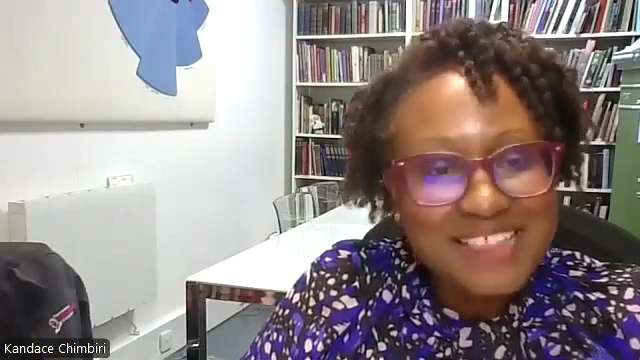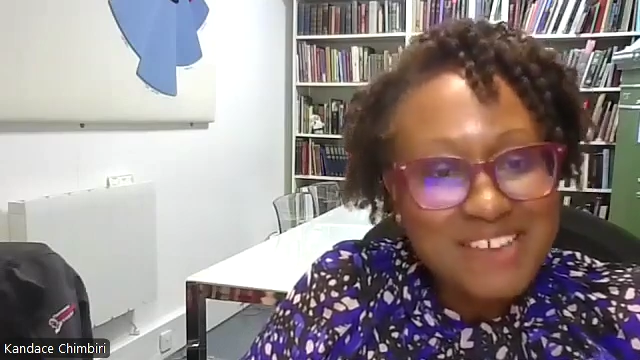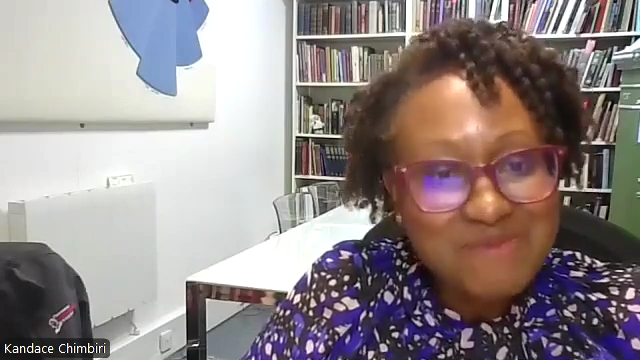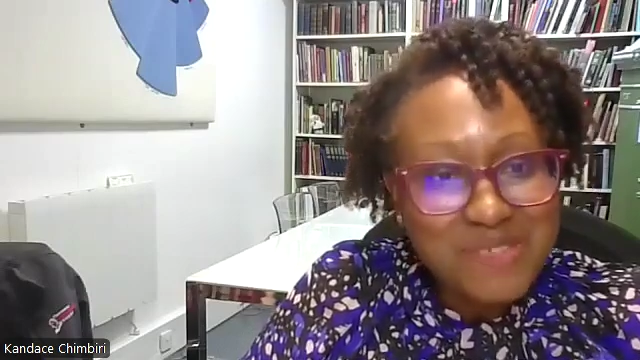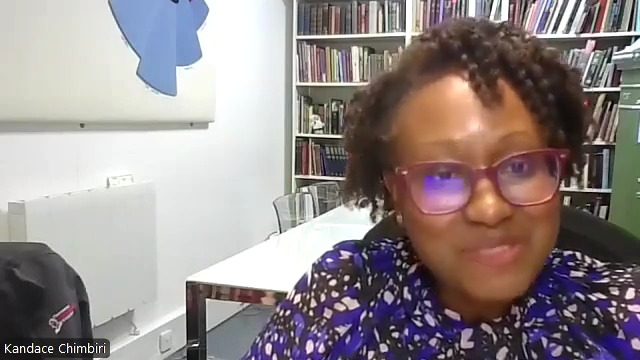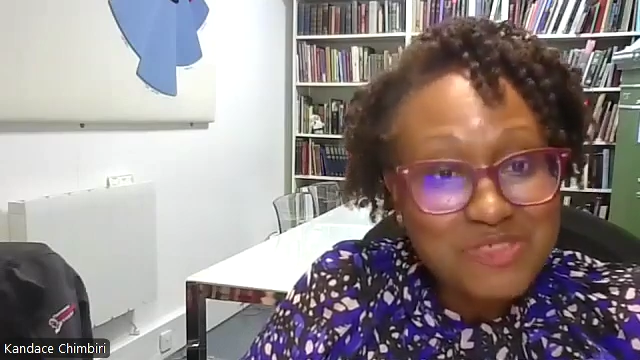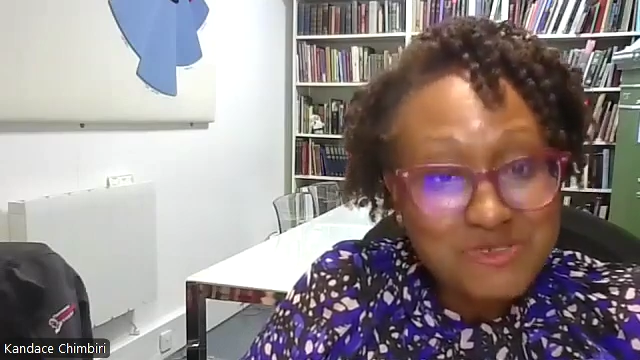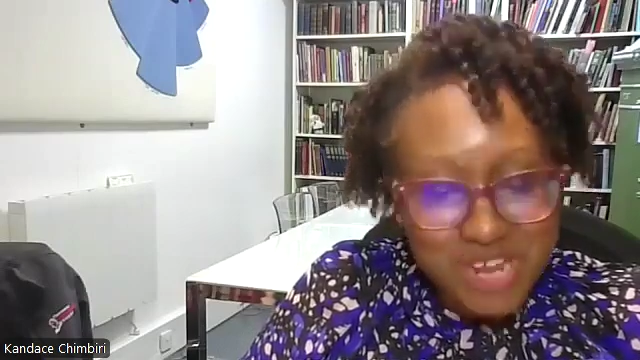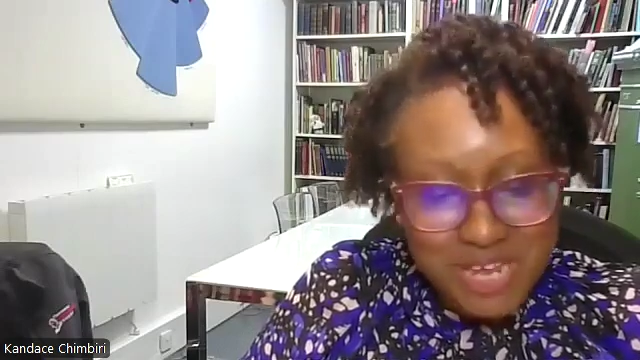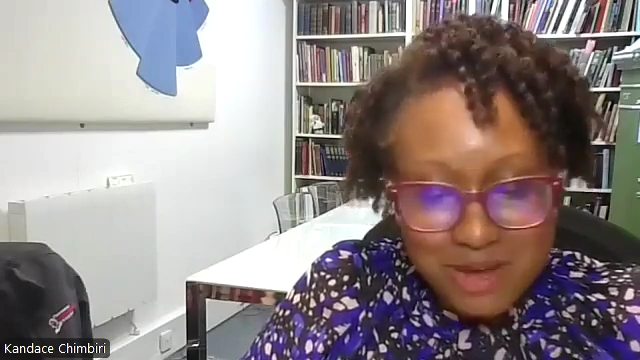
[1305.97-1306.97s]
There have been
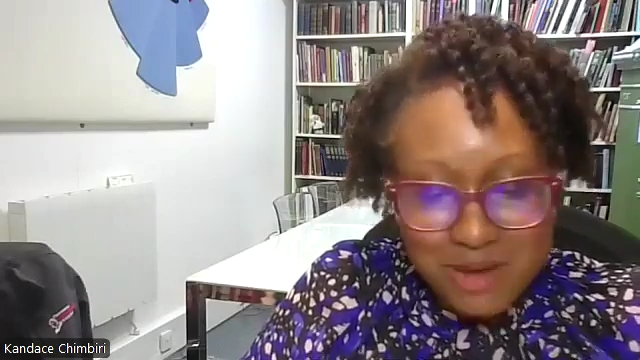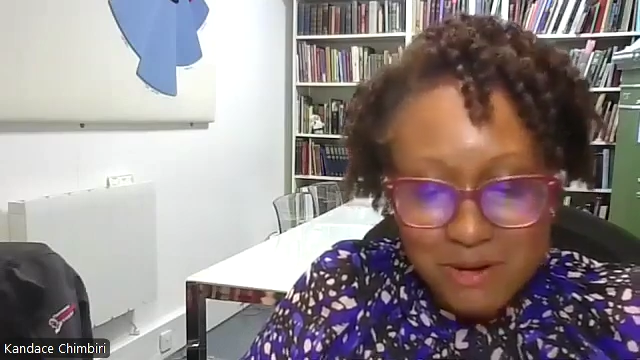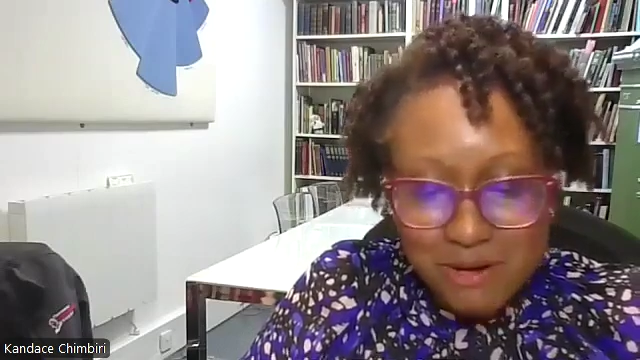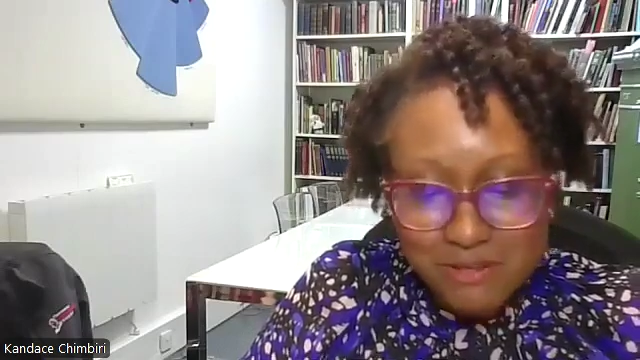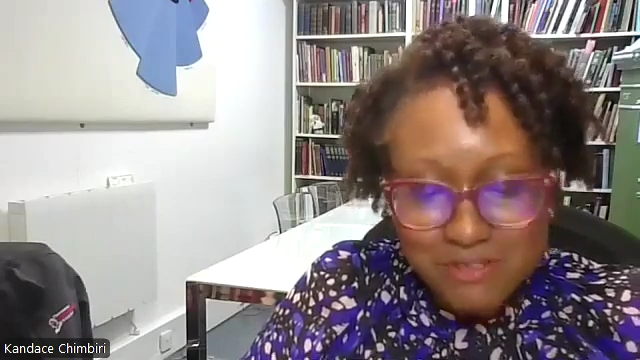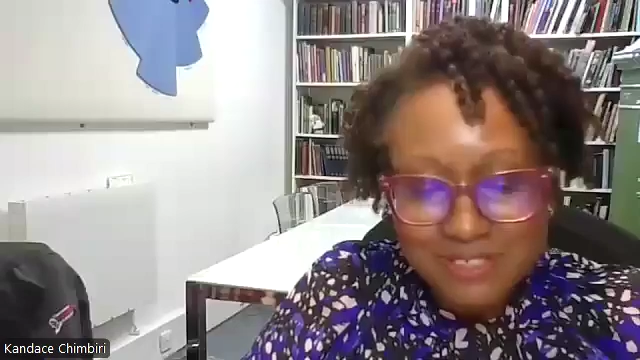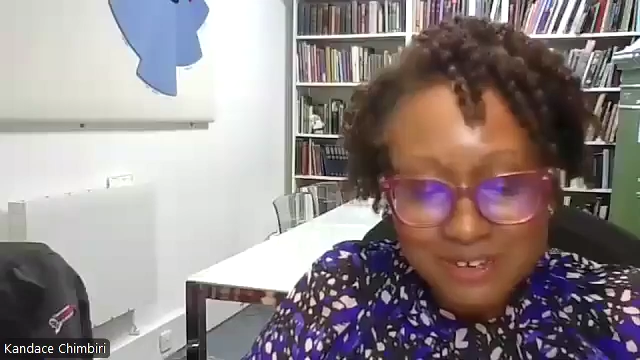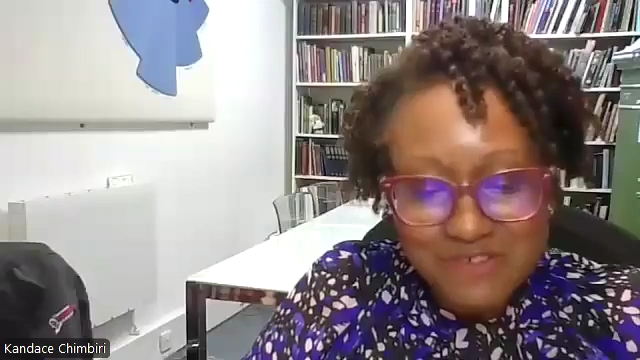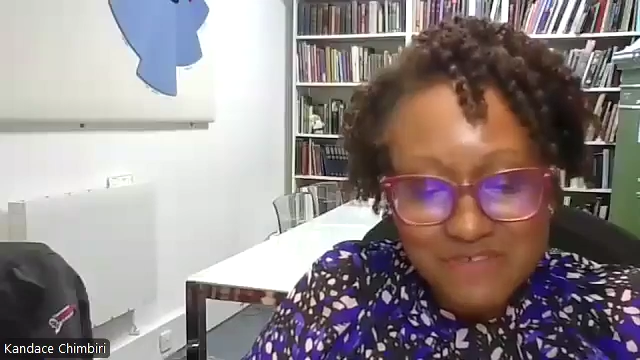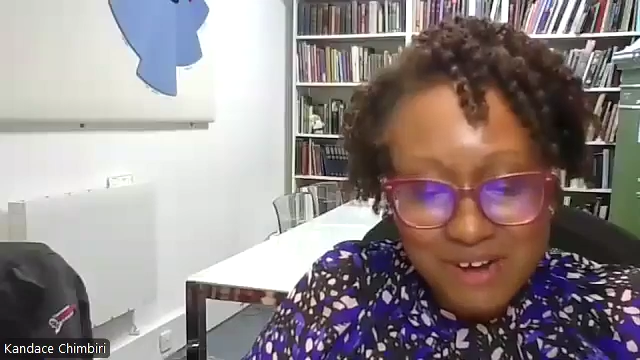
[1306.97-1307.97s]
3 cohorts
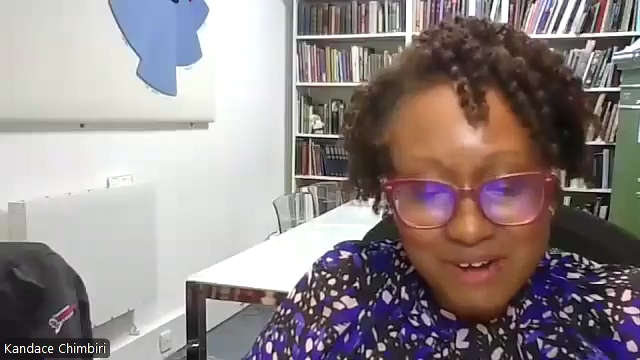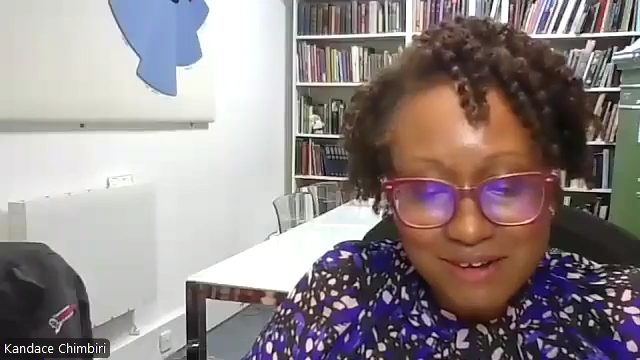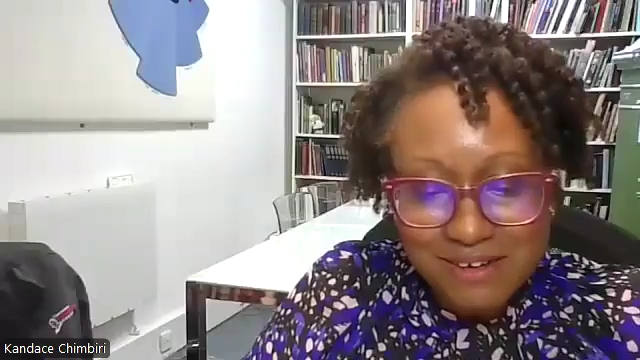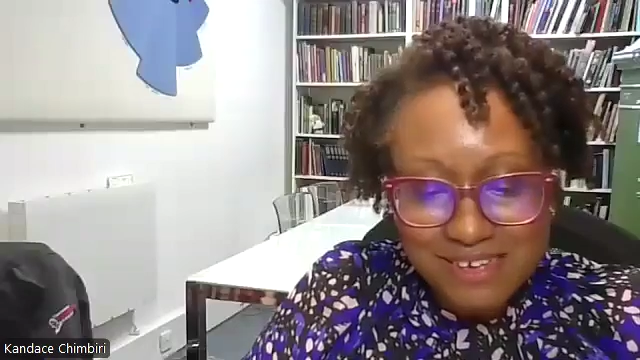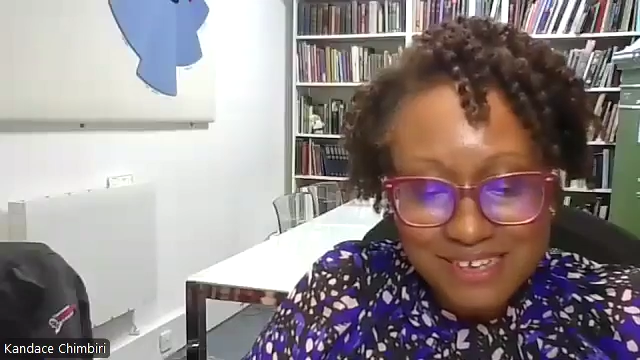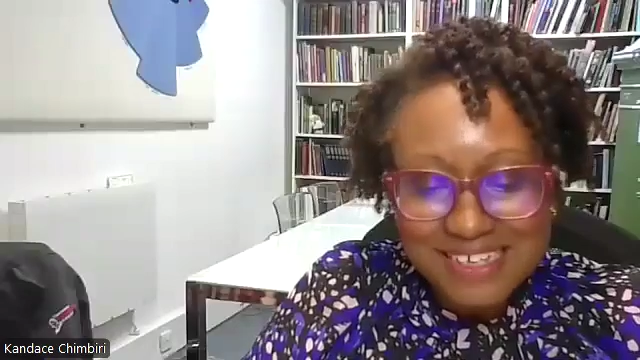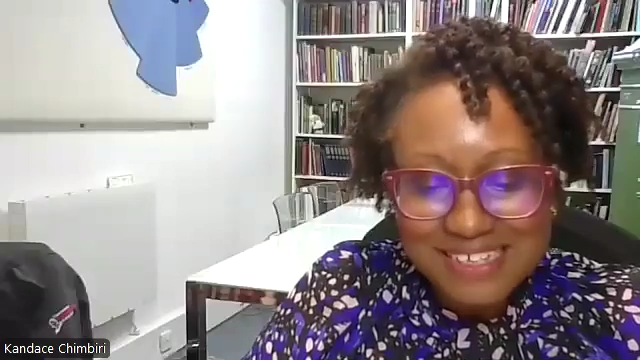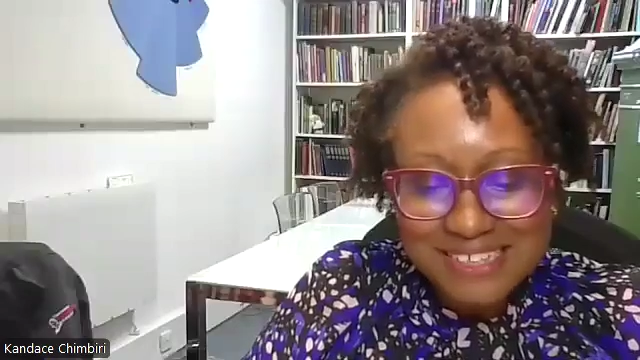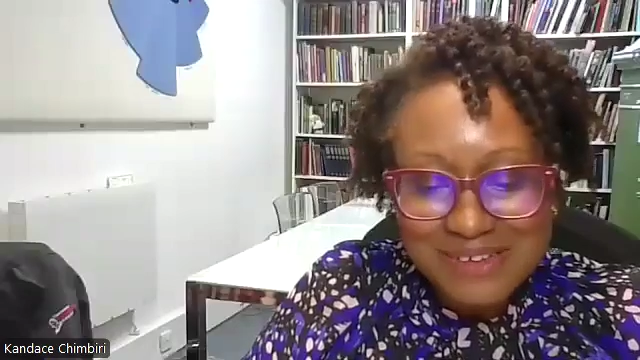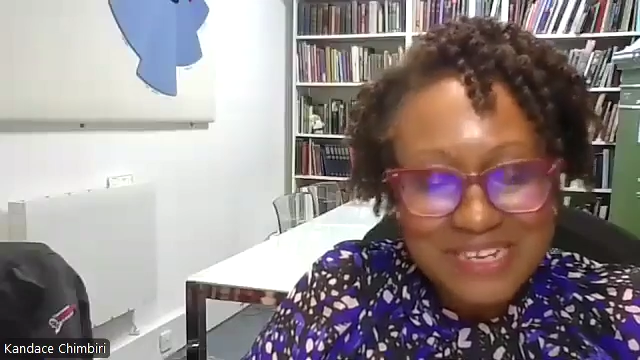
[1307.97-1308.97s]
so far,
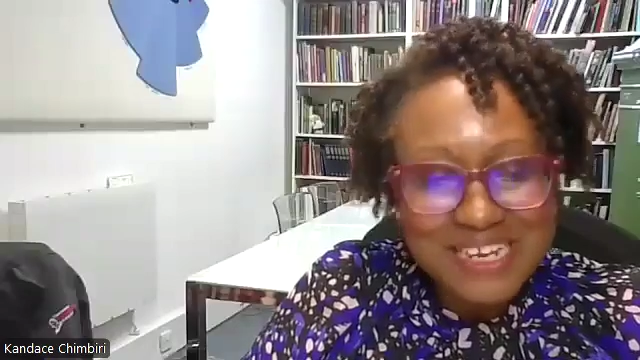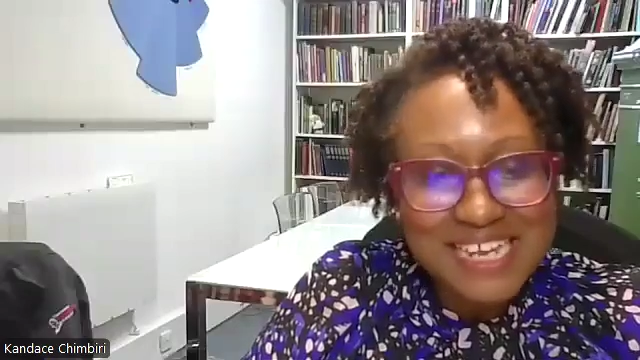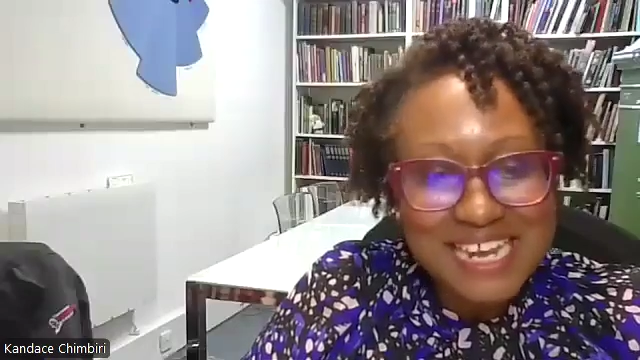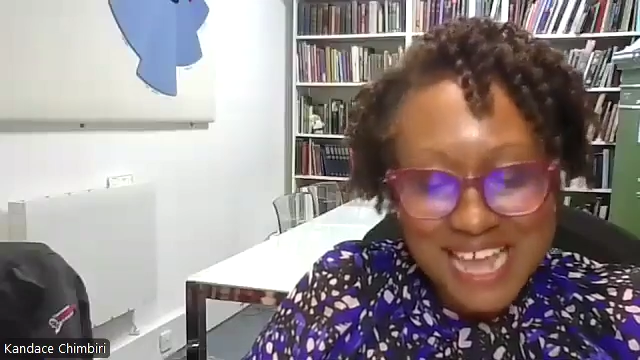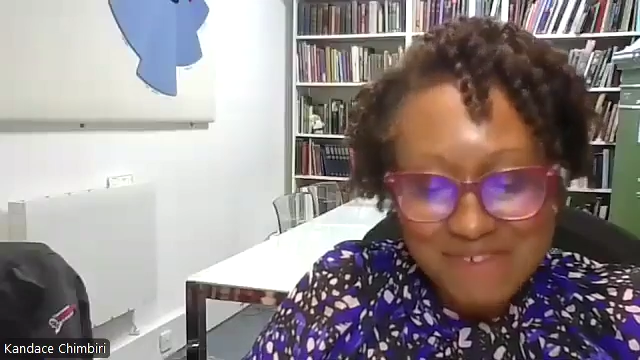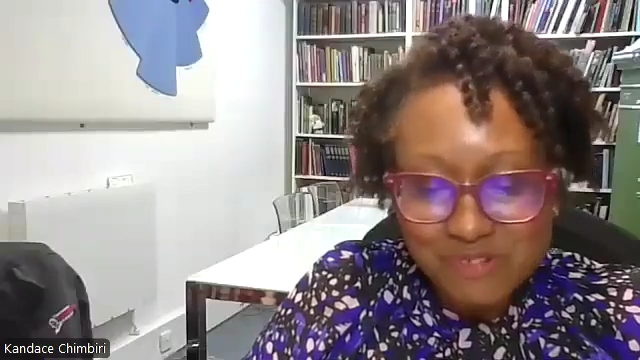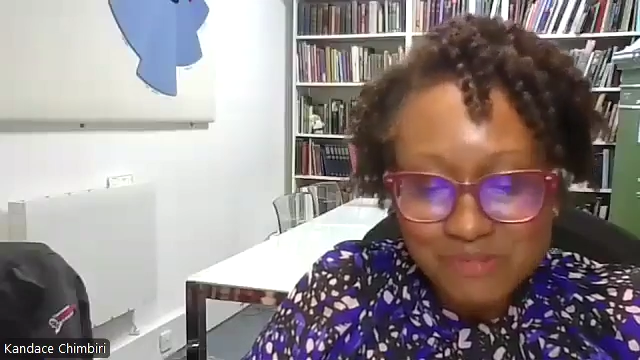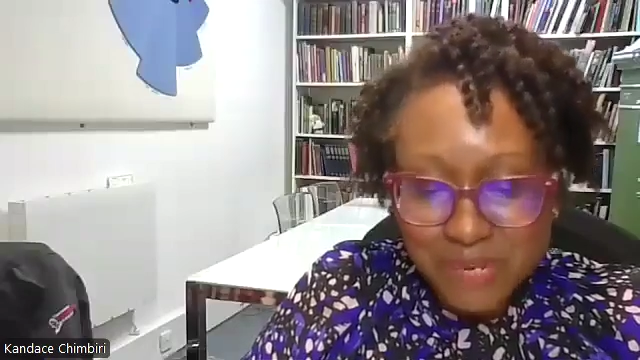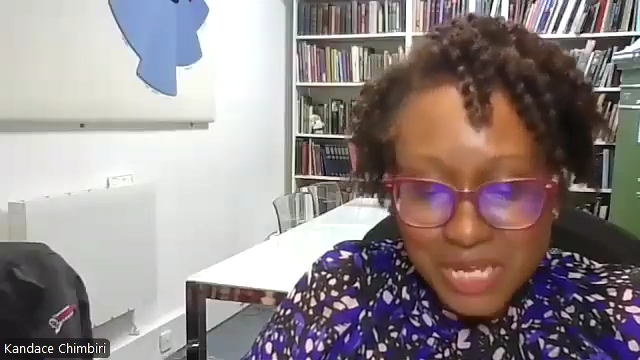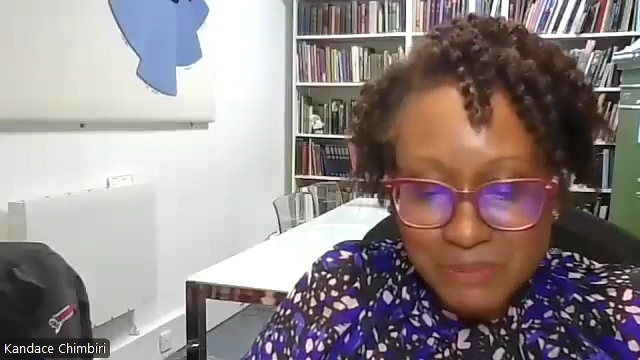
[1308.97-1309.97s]
totaling
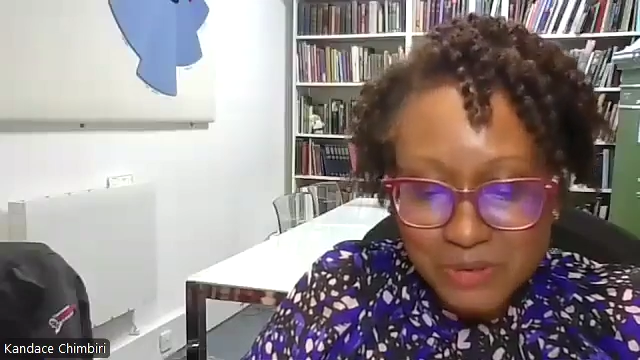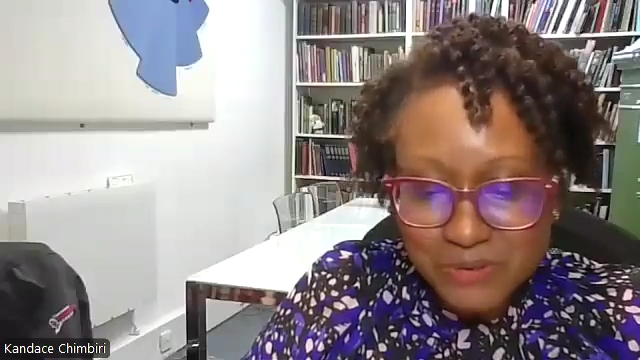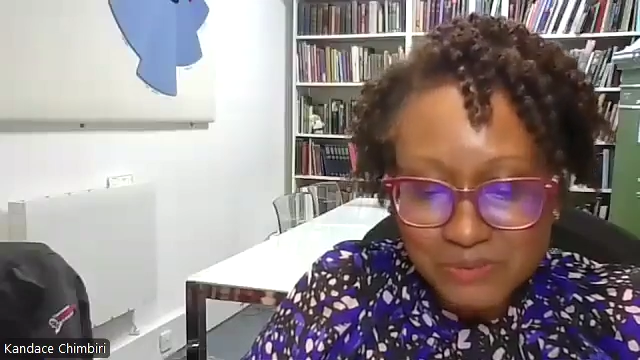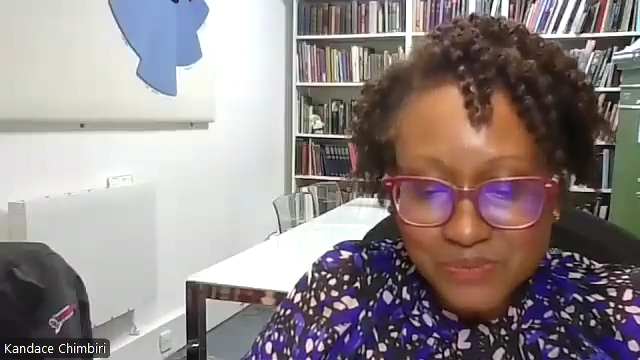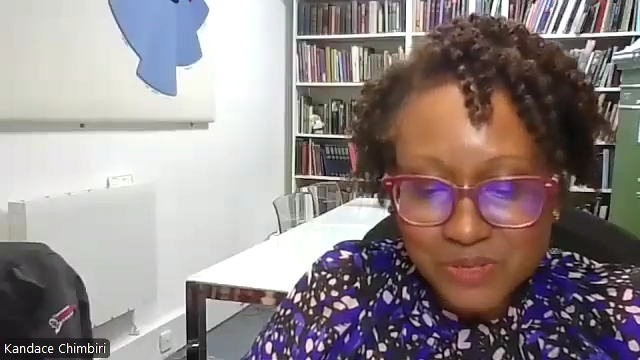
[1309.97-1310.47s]
11 people,